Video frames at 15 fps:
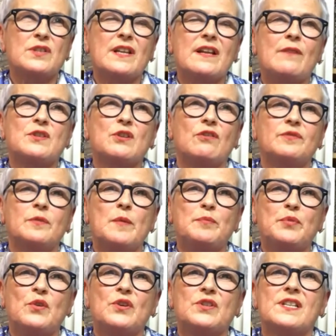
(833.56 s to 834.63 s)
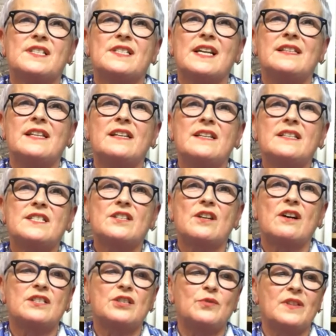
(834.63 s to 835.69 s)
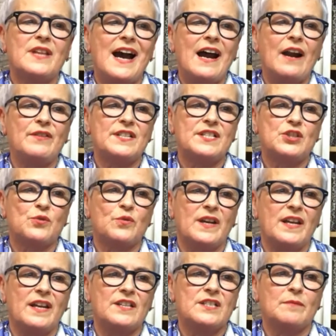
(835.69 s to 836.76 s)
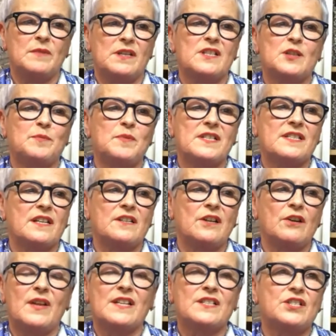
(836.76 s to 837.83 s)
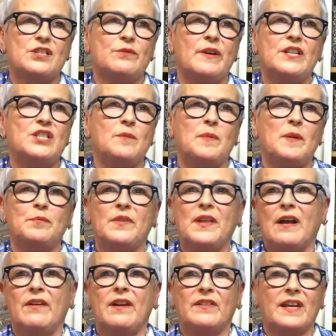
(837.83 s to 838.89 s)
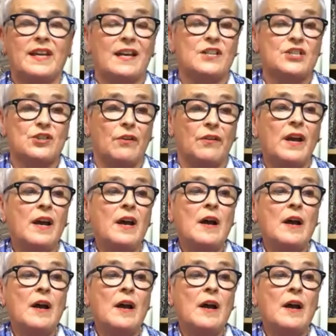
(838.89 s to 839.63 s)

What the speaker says: was all from the borders. And then I started with Harris Tweed, and my husband said, no, that's too itchy, that'll never catch on.